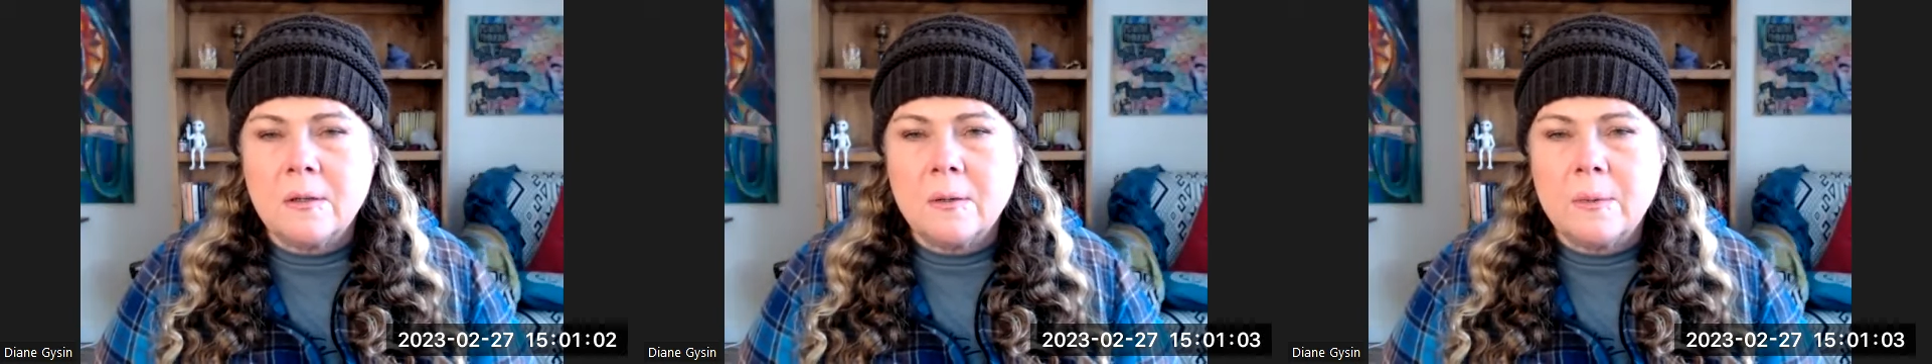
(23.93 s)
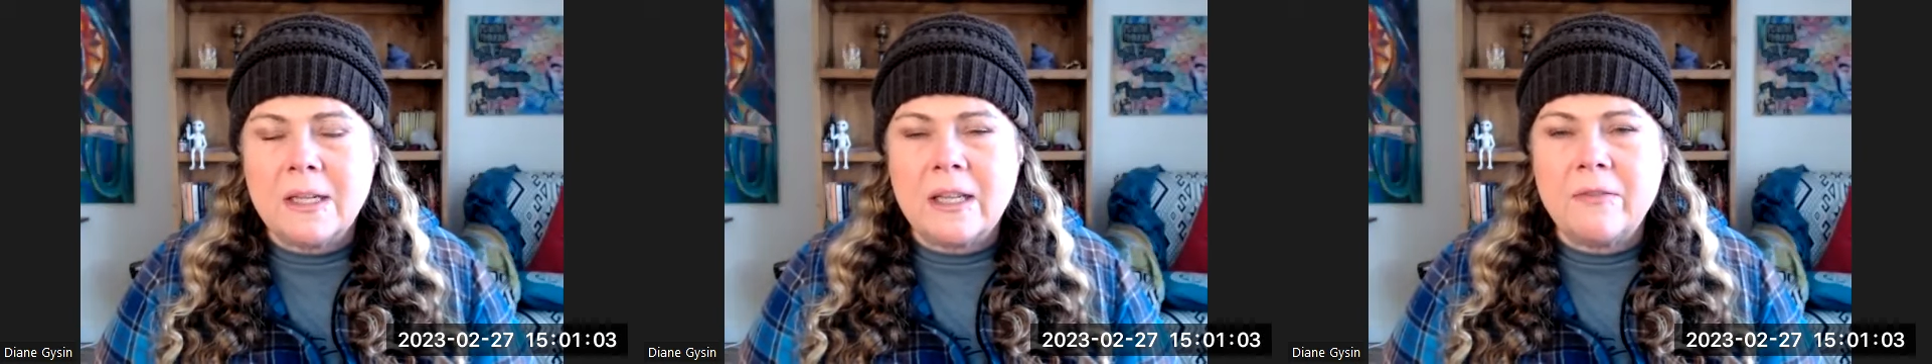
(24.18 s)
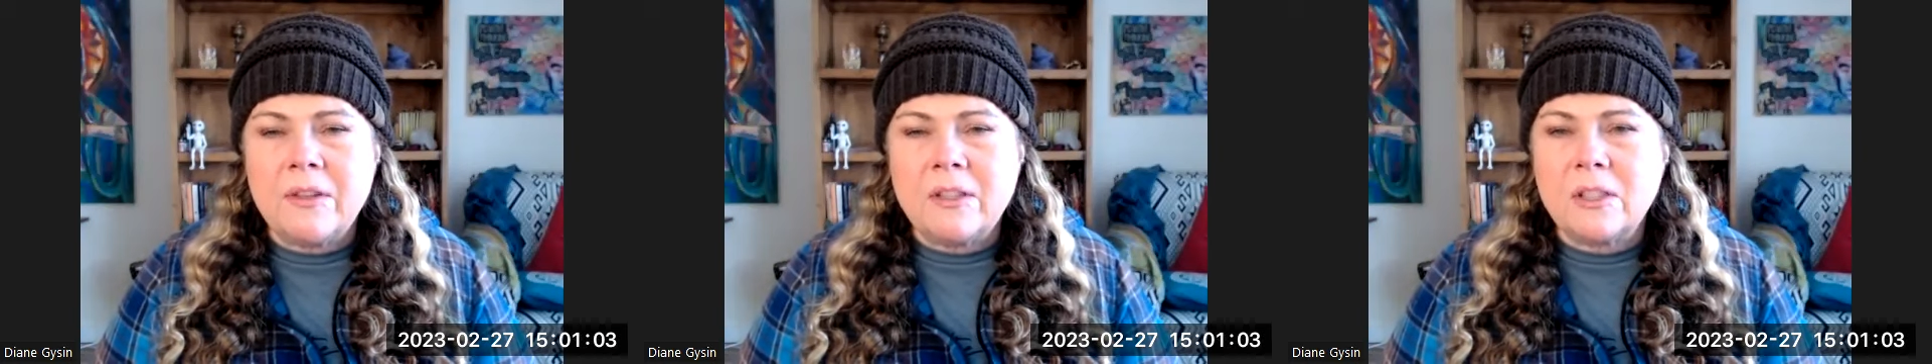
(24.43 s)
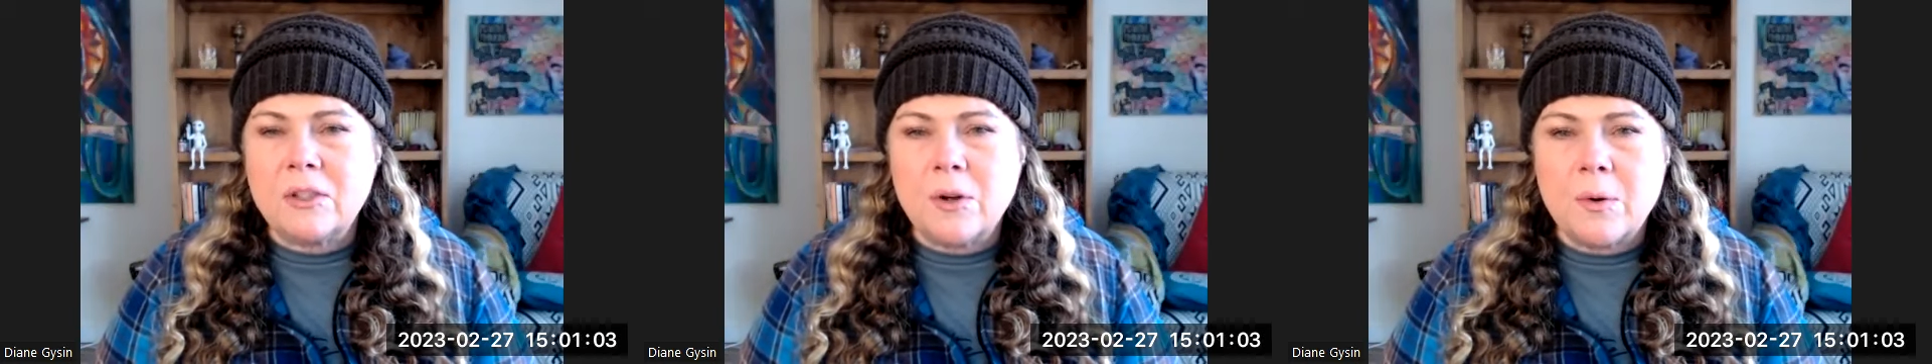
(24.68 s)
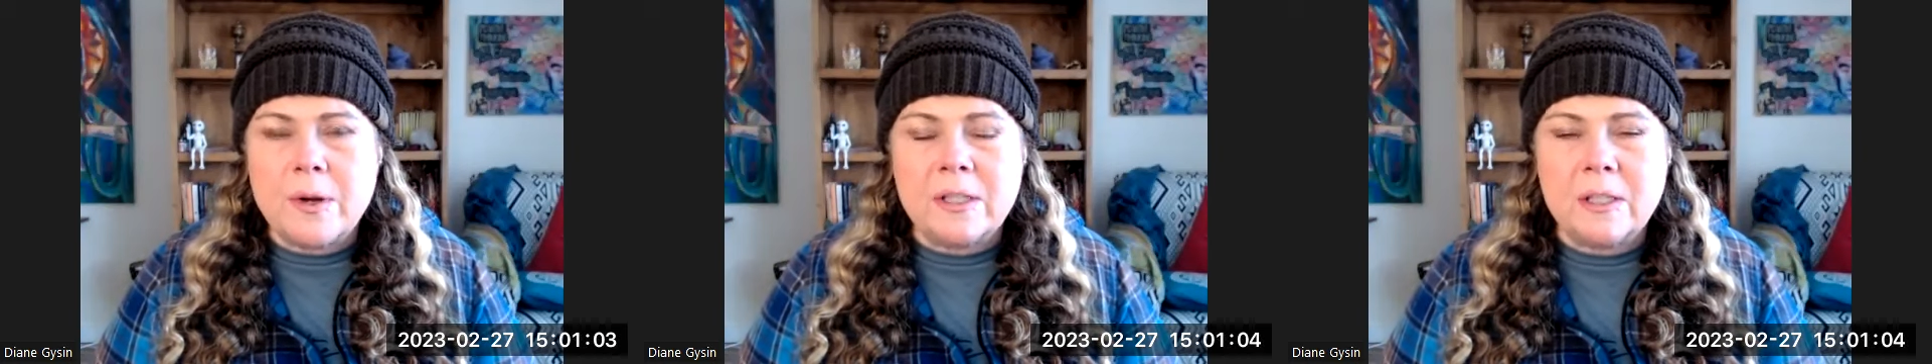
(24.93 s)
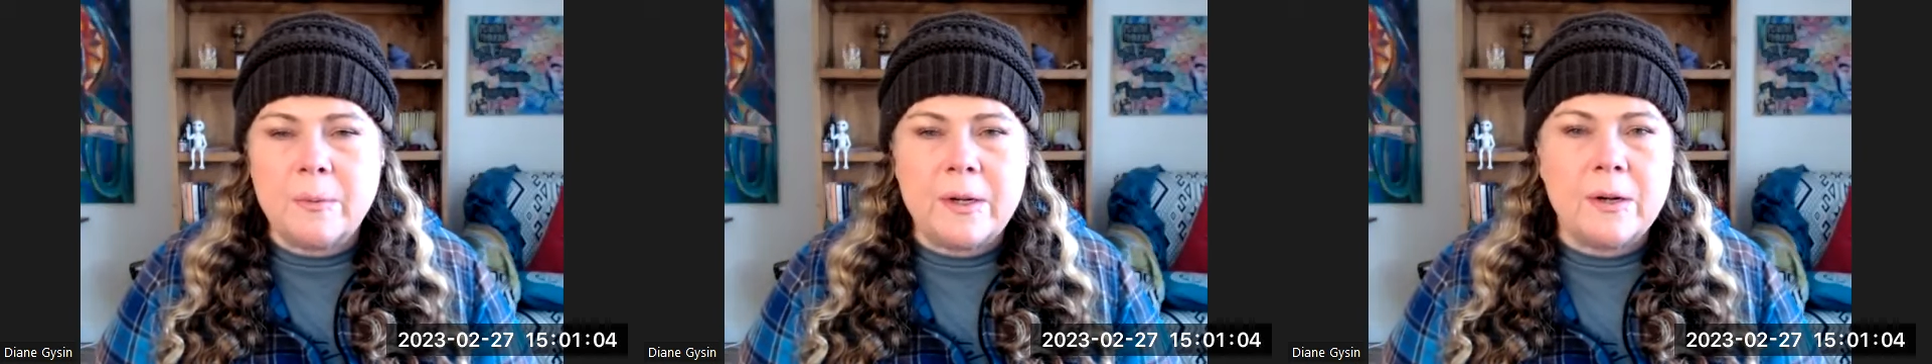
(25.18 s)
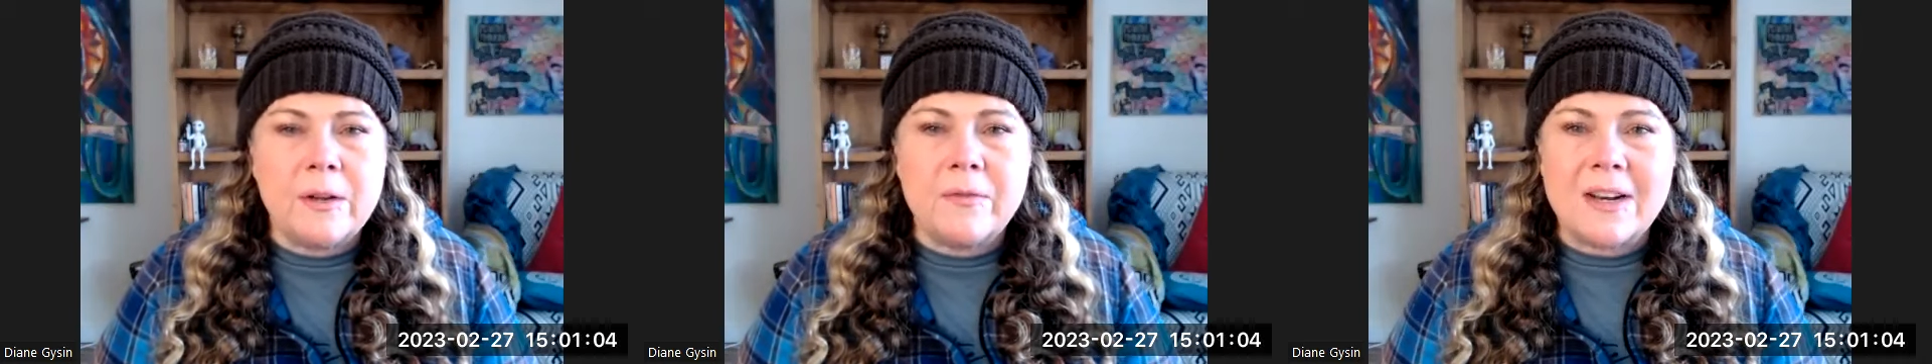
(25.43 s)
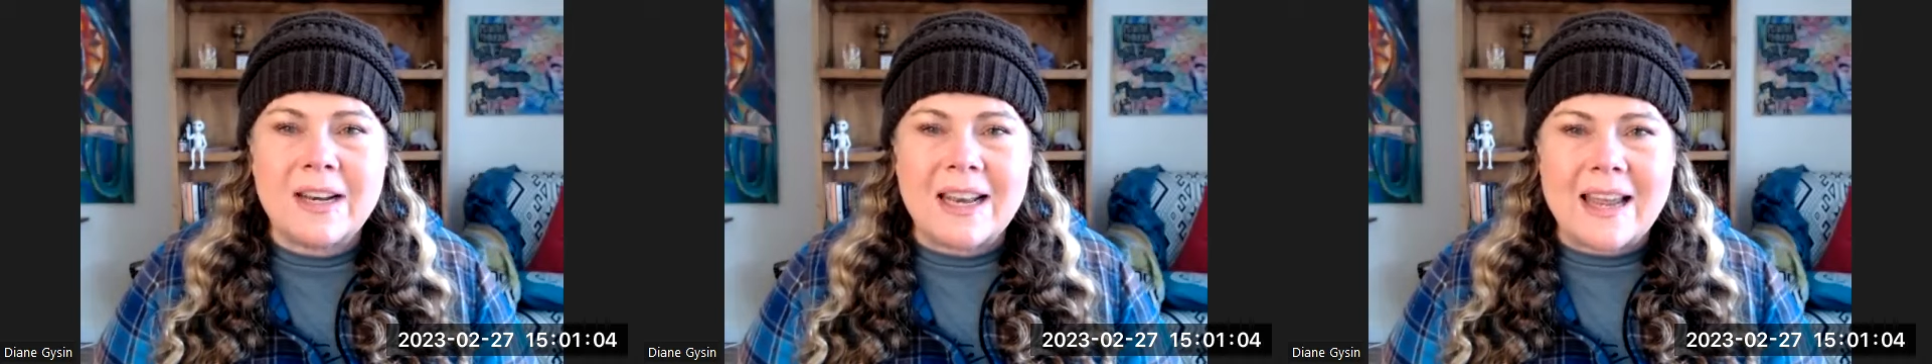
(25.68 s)
We live in stories that we don't
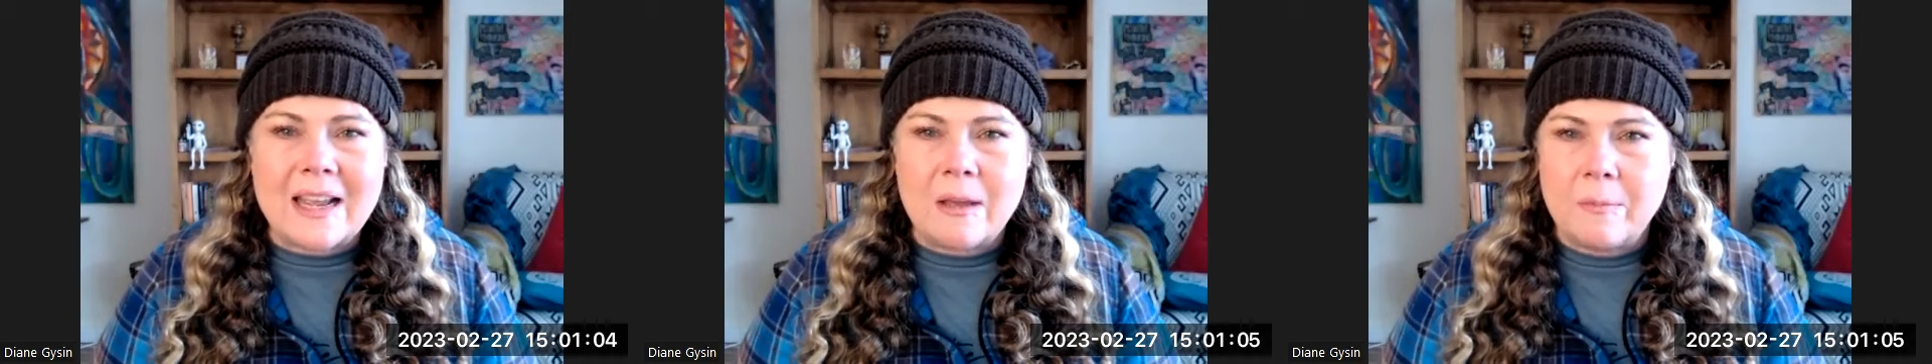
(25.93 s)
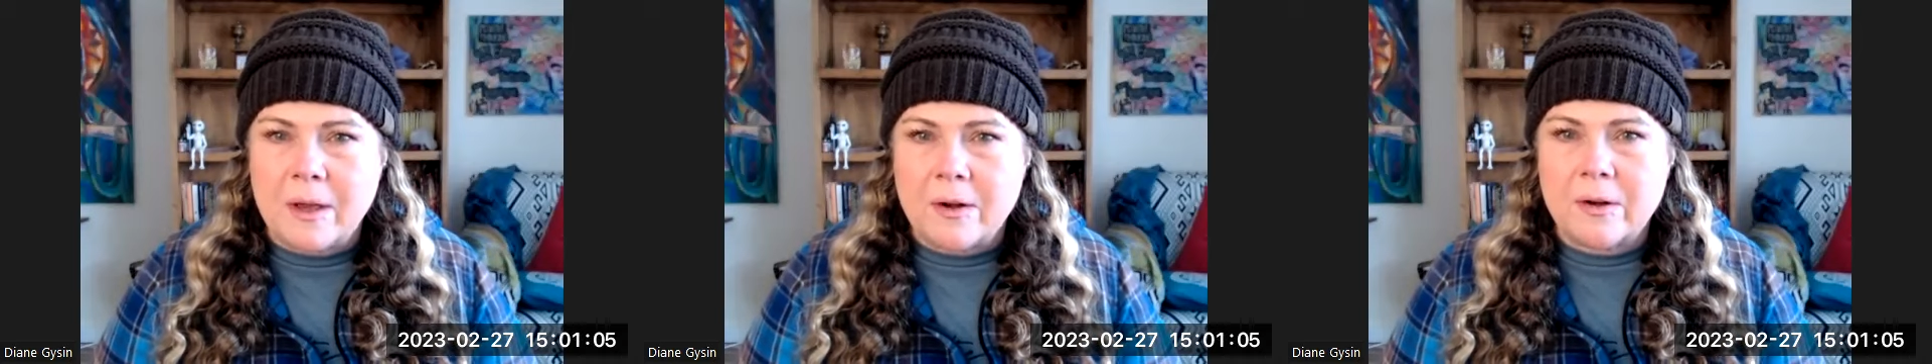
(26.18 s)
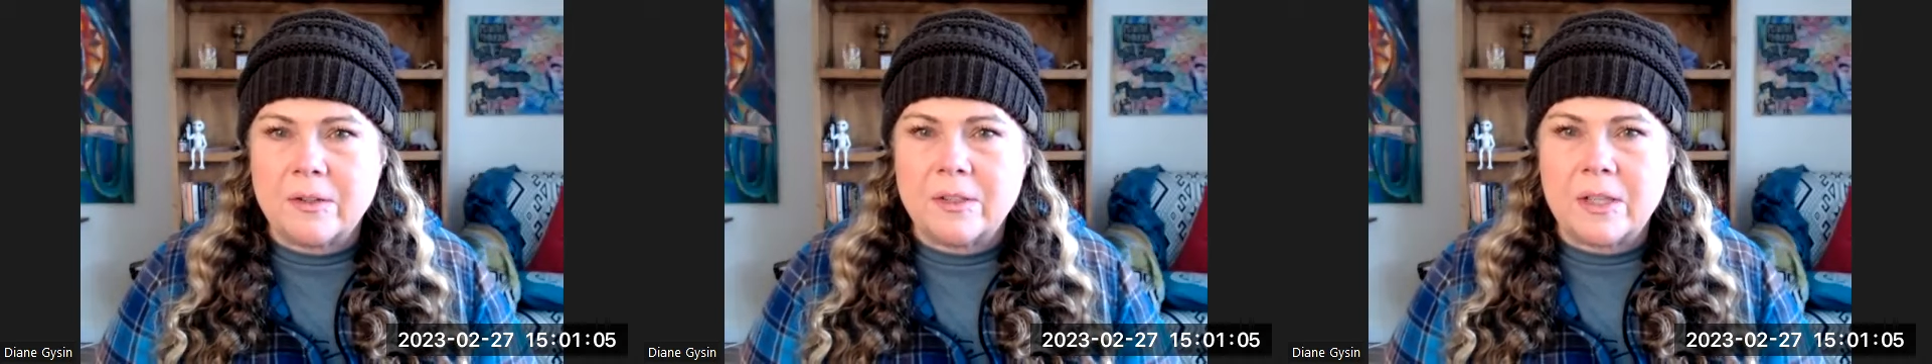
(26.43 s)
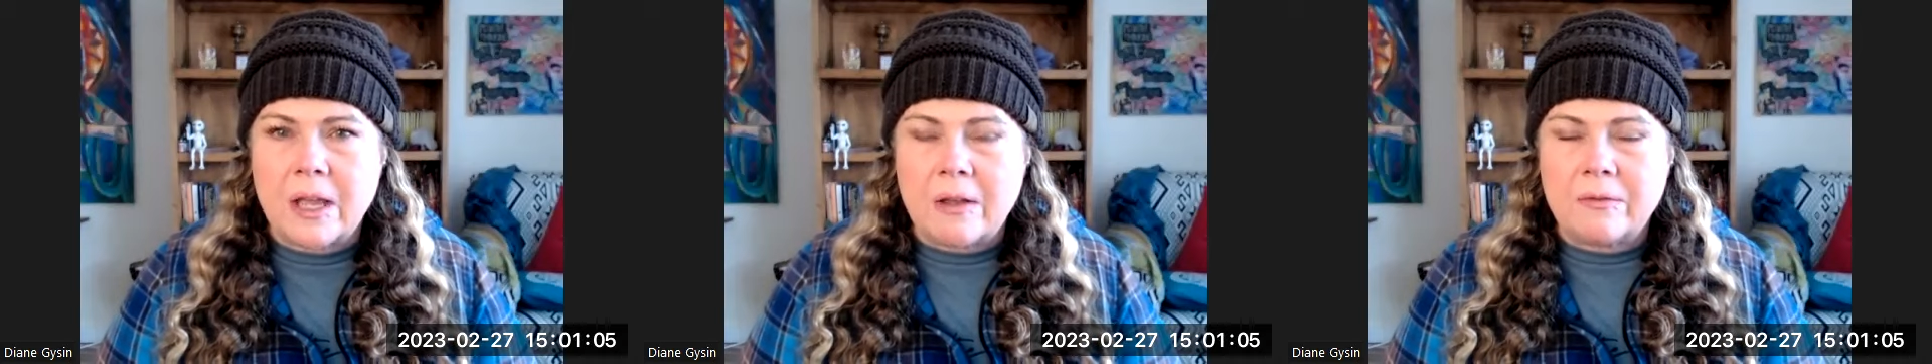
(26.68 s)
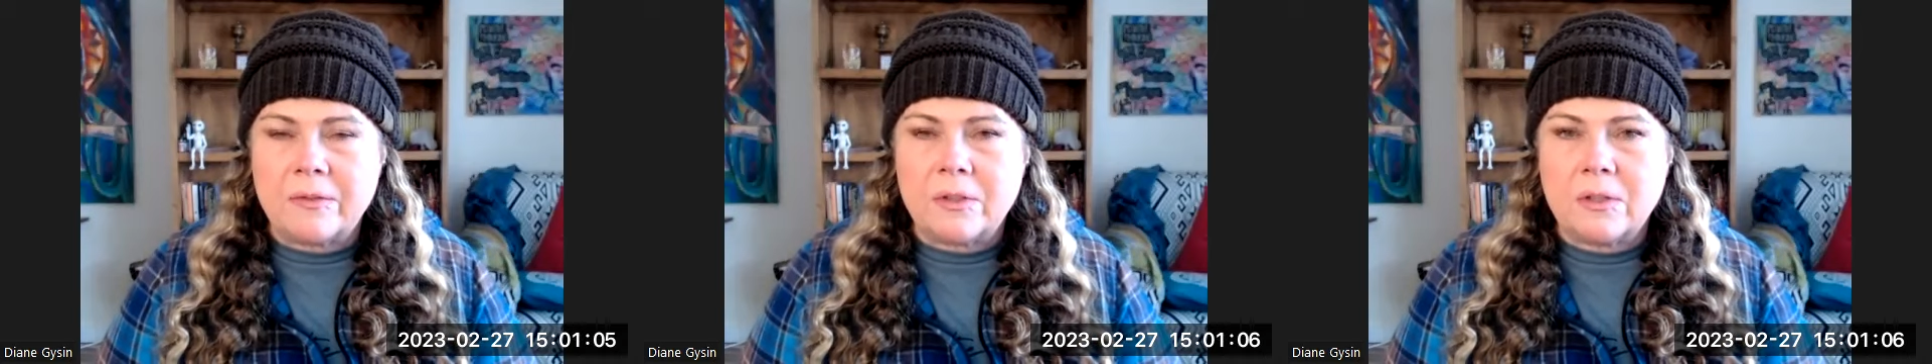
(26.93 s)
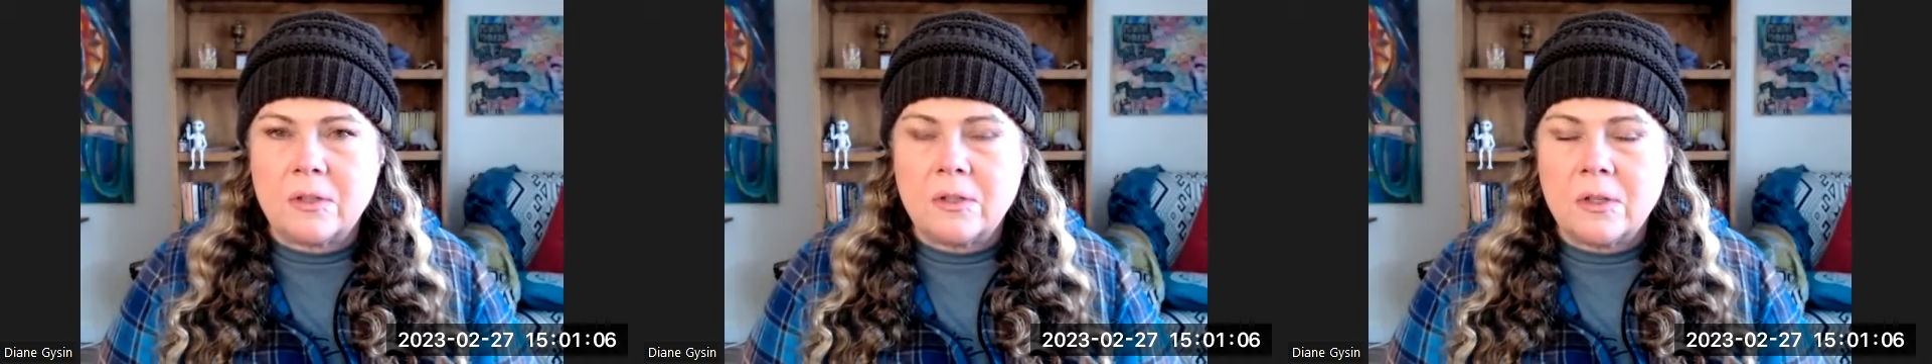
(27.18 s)
even like about ourselves.